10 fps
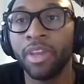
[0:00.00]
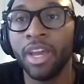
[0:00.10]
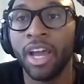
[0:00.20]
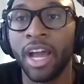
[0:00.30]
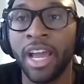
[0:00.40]

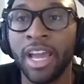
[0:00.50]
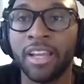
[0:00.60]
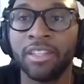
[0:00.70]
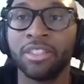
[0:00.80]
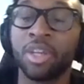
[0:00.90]
Mm-hmm.
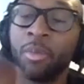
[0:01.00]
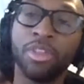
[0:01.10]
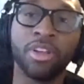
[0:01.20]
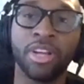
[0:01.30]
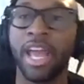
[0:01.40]
And someone
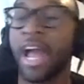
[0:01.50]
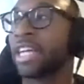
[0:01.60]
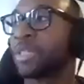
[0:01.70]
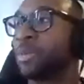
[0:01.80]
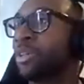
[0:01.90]
the other day
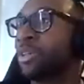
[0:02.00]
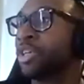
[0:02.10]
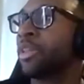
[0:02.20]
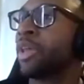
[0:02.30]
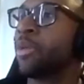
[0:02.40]
asked me in a
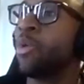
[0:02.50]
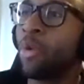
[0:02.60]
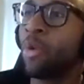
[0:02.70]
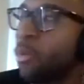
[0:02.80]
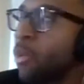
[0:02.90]
training, like, well,
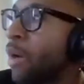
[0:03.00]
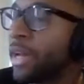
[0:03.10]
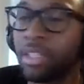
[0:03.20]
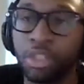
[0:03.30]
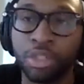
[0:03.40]
Morgan, why would
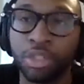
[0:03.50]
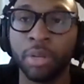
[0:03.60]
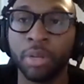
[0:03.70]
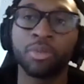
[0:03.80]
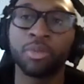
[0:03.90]
I send short
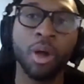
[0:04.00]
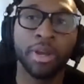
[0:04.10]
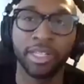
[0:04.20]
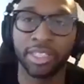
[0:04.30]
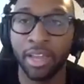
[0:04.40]
emails? Why
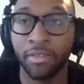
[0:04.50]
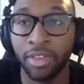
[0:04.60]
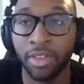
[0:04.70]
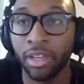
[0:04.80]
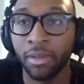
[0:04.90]
wouldn't I say
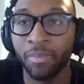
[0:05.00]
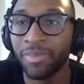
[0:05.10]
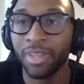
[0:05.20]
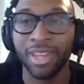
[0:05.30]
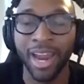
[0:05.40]
everything?
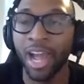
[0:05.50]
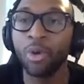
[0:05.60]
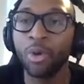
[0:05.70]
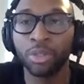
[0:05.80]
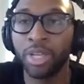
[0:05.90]
And I
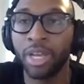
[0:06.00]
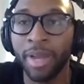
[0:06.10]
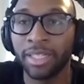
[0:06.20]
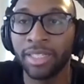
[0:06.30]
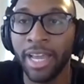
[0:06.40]
always relate it
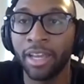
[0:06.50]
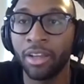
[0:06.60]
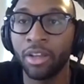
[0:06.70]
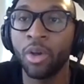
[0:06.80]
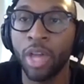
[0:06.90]
back to
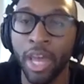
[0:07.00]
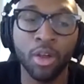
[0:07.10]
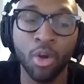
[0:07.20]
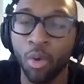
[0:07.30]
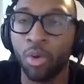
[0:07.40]
dating.
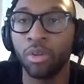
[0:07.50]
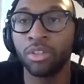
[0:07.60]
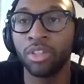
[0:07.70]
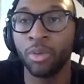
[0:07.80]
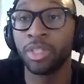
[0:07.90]
Okay, cool.
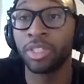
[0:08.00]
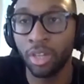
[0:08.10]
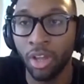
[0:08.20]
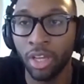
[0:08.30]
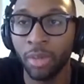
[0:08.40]
You want to send
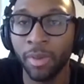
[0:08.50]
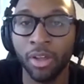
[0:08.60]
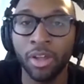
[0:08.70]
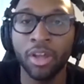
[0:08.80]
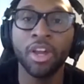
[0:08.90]
a long
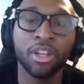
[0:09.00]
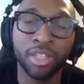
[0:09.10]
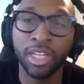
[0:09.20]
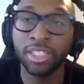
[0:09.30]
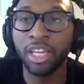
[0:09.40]
email?
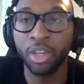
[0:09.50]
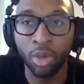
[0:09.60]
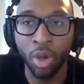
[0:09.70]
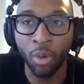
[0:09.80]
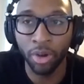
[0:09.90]
That's like
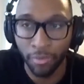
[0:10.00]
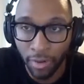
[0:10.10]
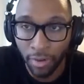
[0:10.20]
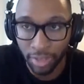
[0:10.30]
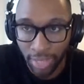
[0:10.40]
you going on a
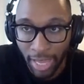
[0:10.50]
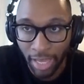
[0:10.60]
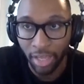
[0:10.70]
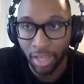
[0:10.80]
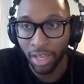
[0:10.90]
first
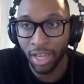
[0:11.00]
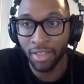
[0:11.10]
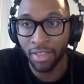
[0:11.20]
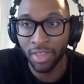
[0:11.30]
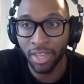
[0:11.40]
date
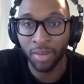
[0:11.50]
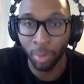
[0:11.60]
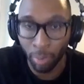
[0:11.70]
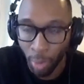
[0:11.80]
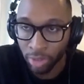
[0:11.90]
and then
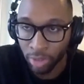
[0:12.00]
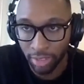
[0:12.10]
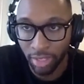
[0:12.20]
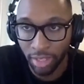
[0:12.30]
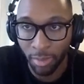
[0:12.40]

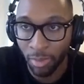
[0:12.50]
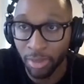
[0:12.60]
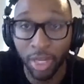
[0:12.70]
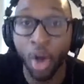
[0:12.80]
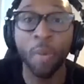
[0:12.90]
proposing to them. I
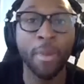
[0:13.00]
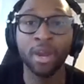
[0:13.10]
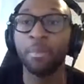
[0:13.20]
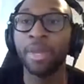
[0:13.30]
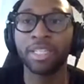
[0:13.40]
was like, oh man,
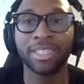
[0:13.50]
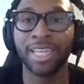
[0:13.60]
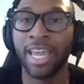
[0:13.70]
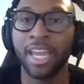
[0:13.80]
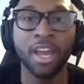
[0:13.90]
an amazing
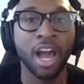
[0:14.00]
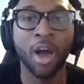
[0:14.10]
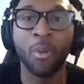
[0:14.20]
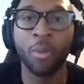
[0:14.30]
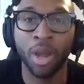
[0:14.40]
date.
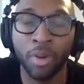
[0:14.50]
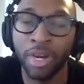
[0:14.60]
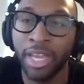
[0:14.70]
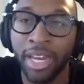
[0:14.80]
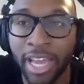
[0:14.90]
I want
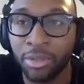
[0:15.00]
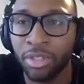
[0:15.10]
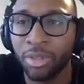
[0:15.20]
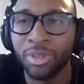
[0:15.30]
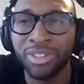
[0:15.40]
to get engaged
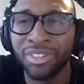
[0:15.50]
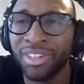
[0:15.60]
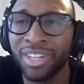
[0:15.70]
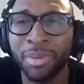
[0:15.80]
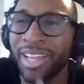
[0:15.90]
with you.
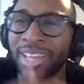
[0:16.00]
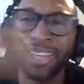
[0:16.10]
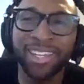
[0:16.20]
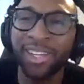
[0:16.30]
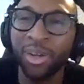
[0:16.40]
You're going to be
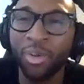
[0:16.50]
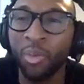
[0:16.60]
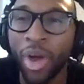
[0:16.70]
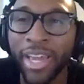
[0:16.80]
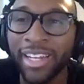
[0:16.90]
like,
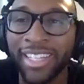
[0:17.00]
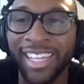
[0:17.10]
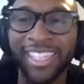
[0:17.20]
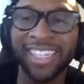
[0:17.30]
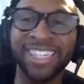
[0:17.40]
what?
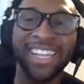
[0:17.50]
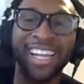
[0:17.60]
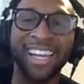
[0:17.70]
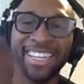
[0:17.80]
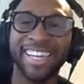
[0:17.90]

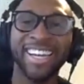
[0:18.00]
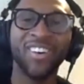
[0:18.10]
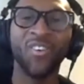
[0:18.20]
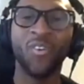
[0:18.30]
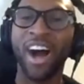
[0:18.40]
Like,
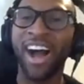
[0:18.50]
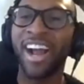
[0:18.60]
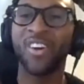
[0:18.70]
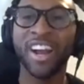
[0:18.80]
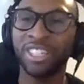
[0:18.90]

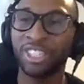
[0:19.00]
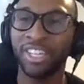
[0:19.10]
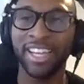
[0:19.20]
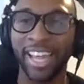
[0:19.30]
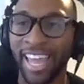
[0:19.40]
why are you
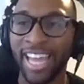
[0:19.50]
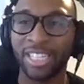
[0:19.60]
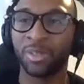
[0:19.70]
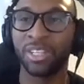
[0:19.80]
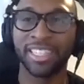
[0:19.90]
trying to
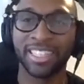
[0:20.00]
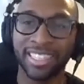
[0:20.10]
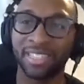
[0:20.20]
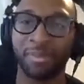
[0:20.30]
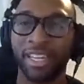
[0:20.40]
engage with me? Like, this
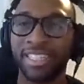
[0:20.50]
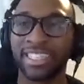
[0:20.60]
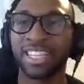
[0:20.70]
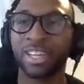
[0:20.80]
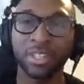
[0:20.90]
doesn't make any
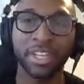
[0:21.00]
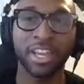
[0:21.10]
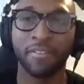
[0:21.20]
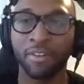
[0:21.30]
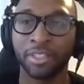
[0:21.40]
sense. Like, we just
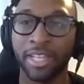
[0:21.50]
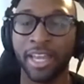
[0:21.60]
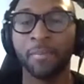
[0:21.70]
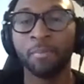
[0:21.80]
had a first date.